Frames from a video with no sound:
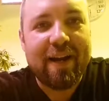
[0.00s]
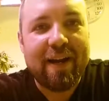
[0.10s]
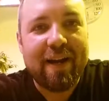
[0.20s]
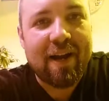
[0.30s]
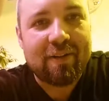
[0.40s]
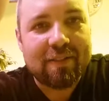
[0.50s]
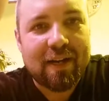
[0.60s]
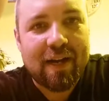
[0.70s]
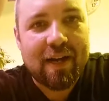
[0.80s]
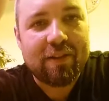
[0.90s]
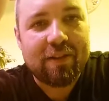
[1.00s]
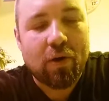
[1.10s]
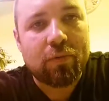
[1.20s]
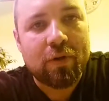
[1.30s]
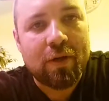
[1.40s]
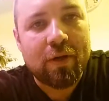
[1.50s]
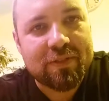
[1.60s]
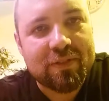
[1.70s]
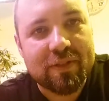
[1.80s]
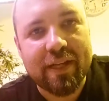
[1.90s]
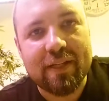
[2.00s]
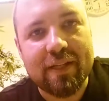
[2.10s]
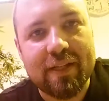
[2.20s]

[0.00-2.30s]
Well, right now, the whole room is